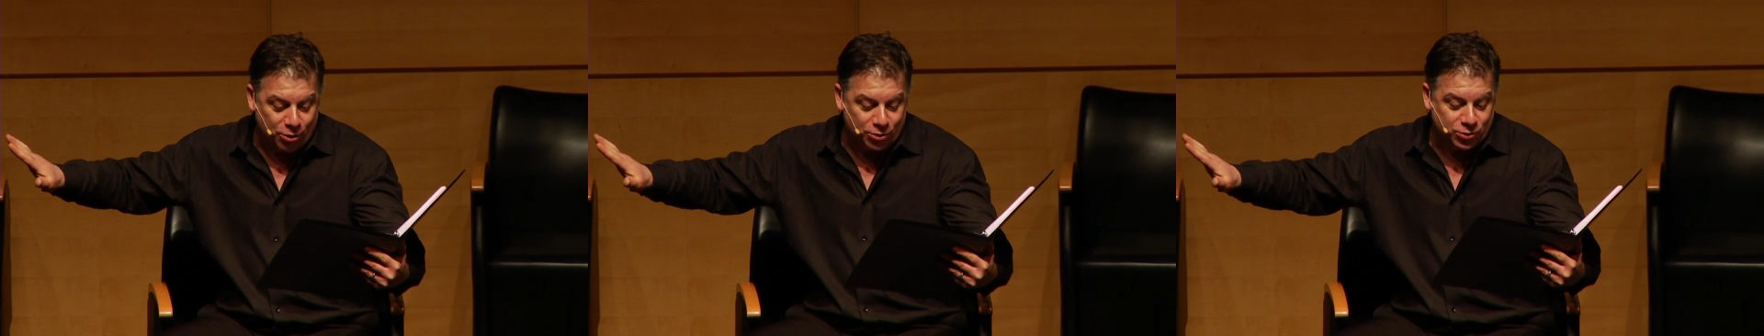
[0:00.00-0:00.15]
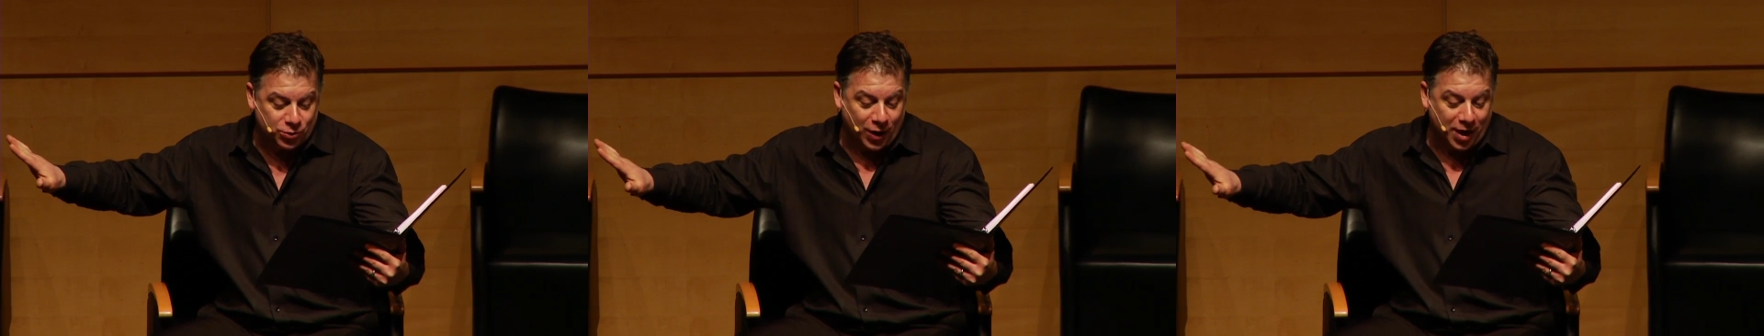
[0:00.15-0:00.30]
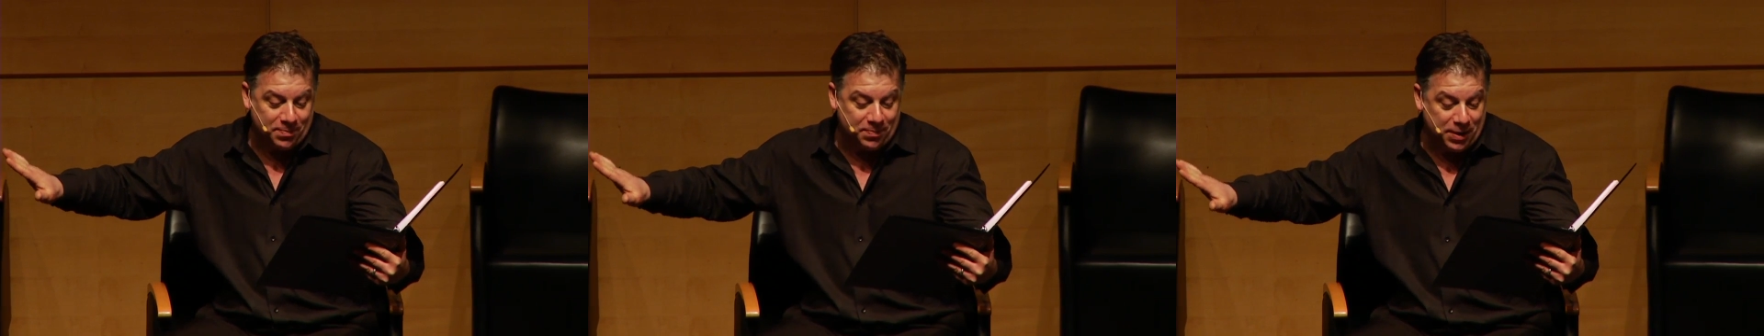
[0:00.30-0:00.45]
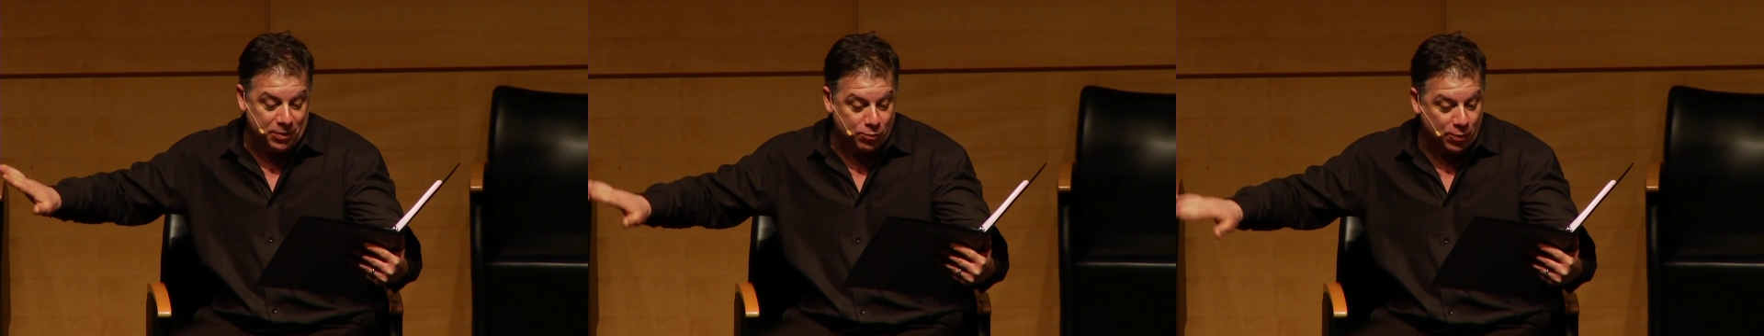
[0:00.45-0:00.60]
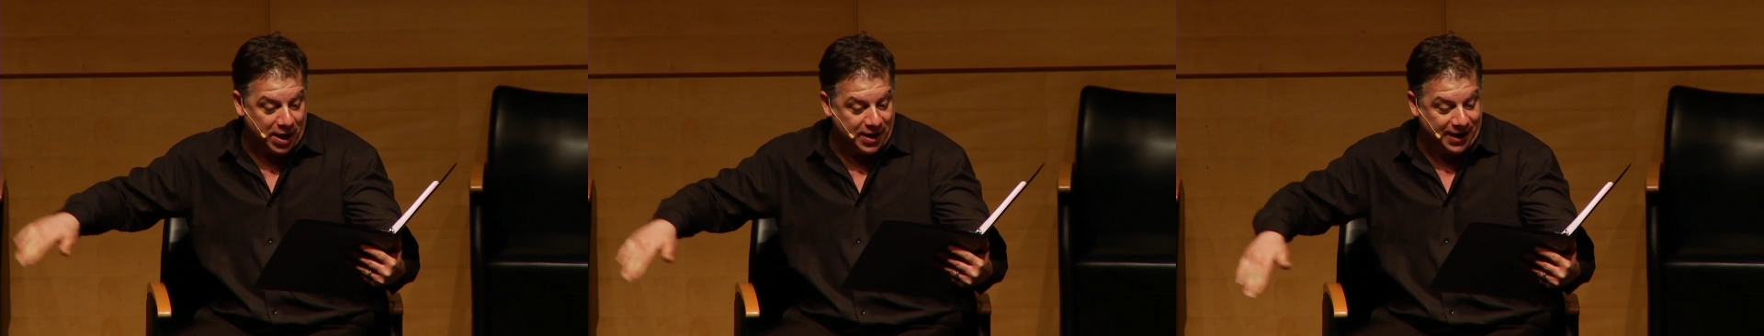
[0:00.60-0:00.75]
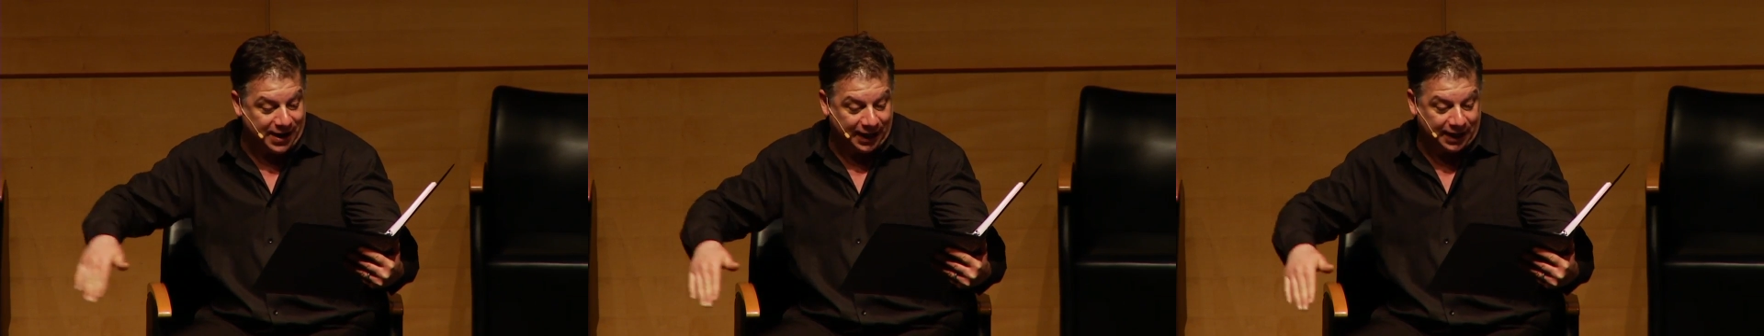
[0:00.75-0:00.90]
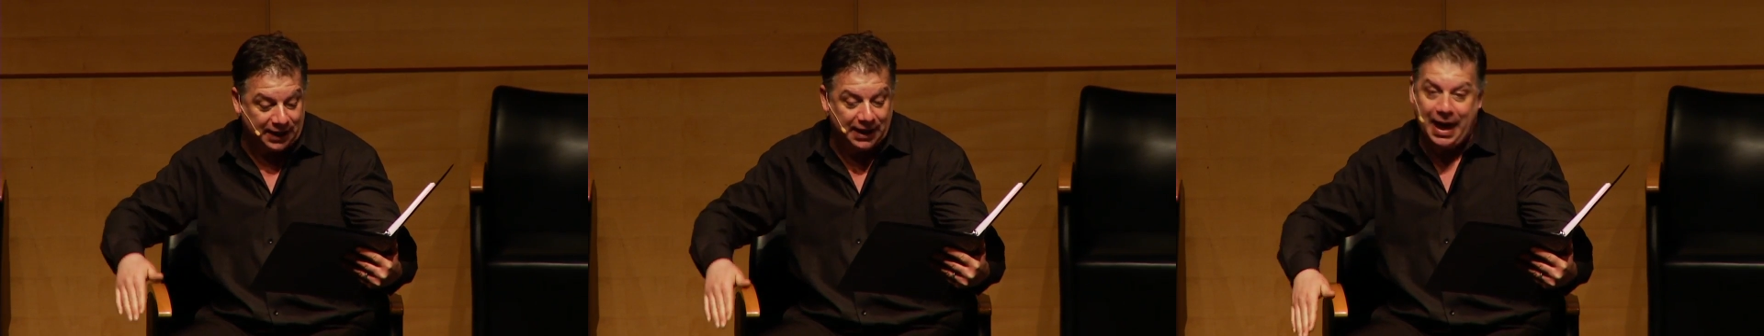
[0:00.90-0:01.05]
so I'd be ready
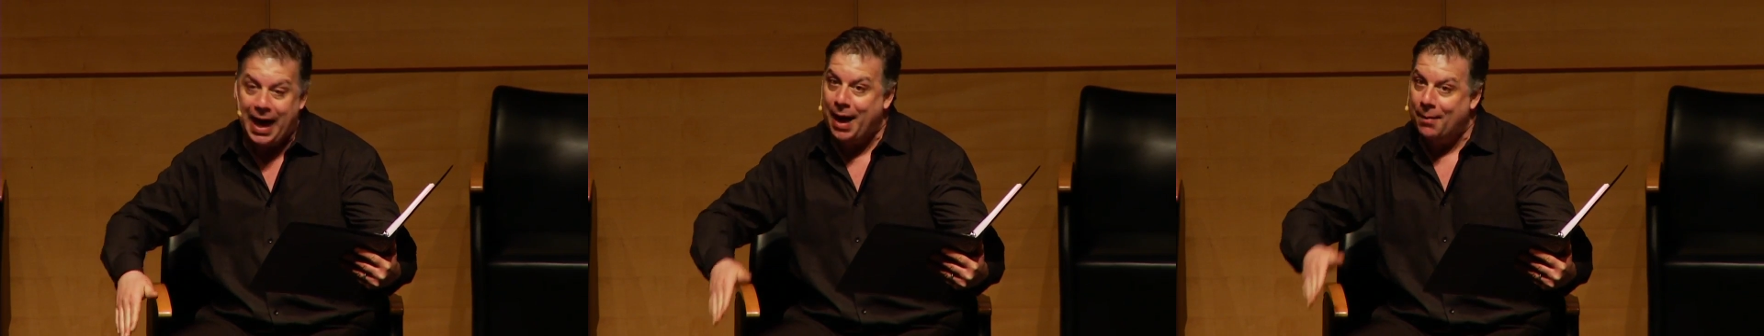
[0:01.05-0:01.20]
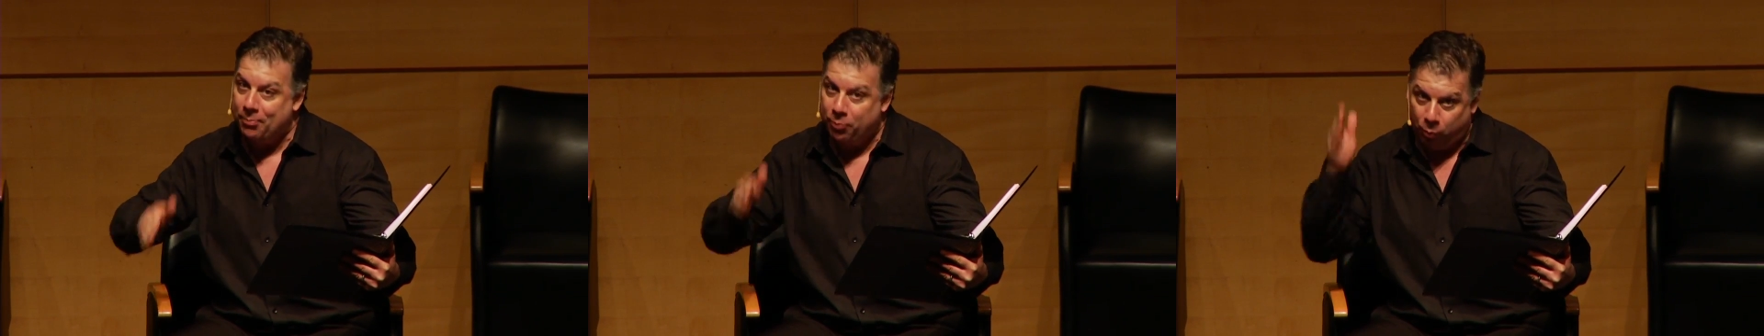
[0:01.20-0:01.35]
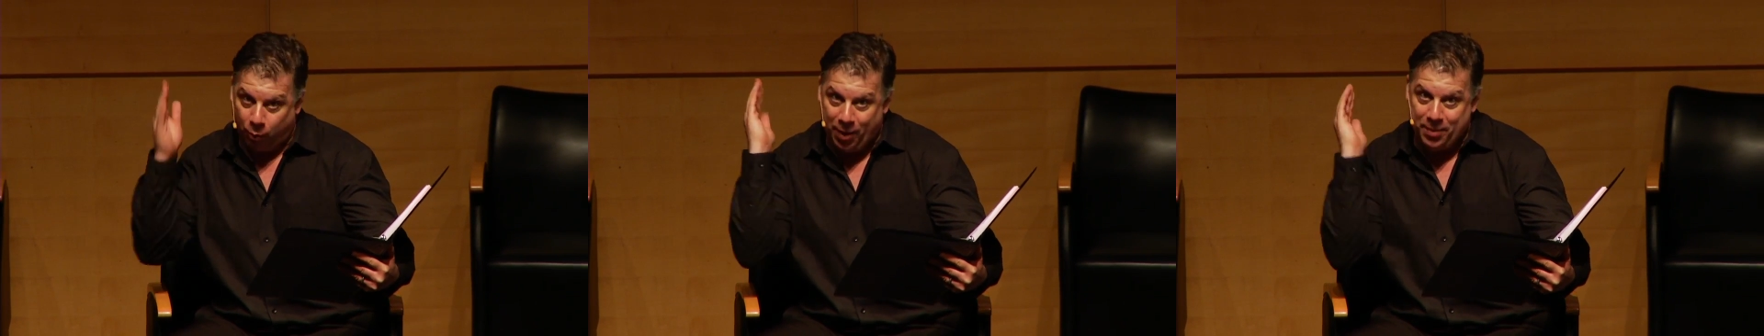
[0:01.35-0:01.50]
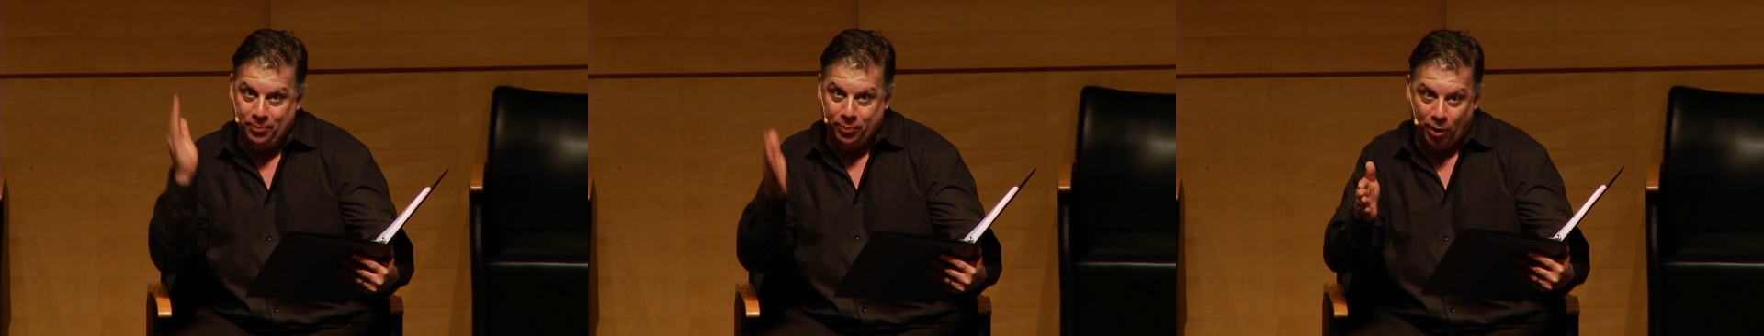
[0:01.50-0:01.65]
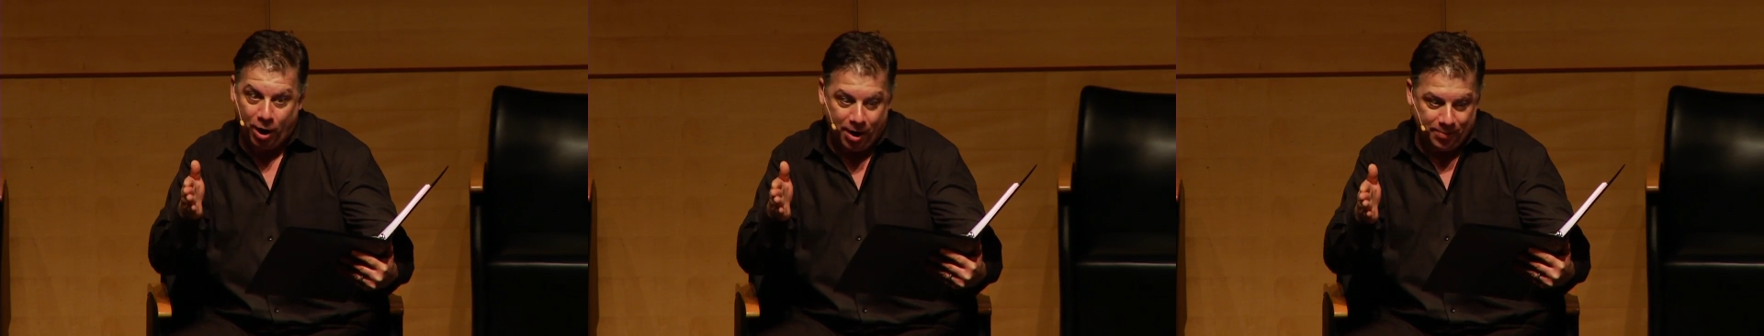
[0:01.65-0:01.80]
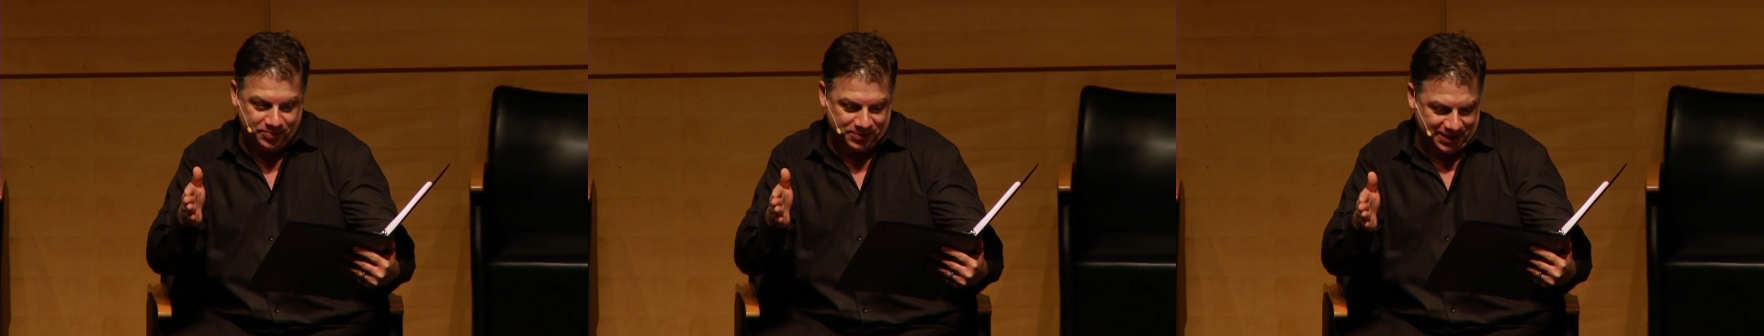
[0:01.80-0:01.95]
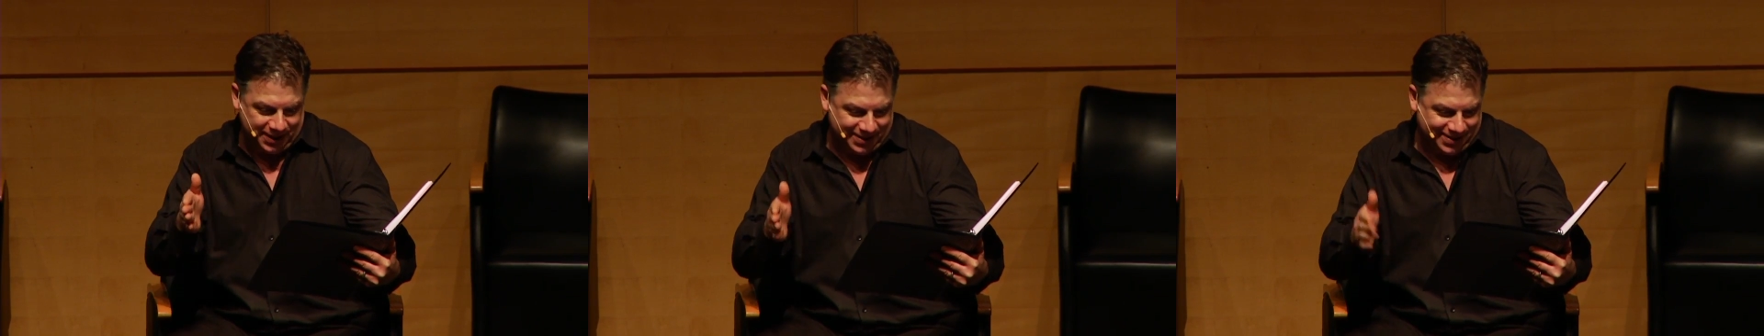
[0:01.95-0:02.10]
to clap when
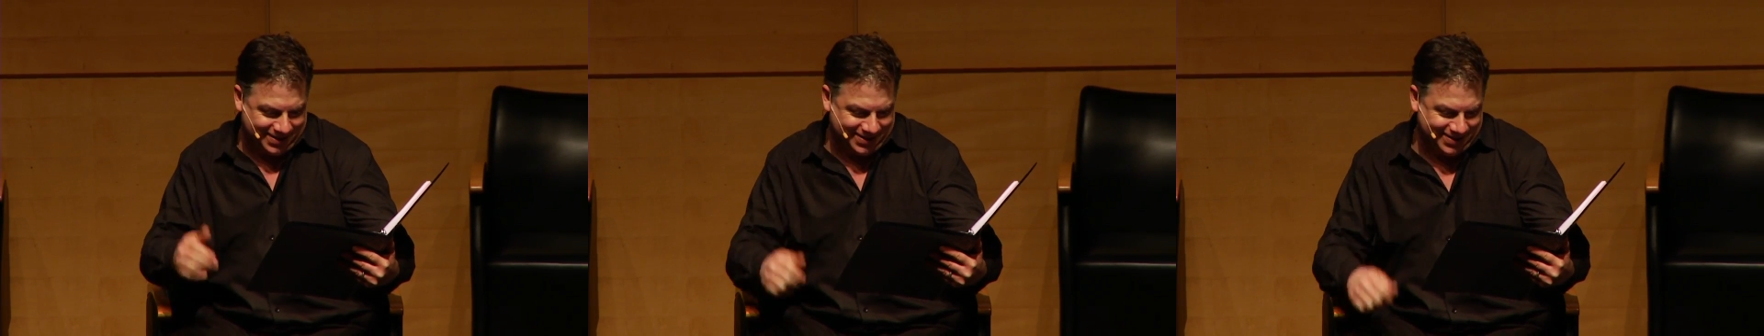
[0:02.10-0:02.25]
prompted.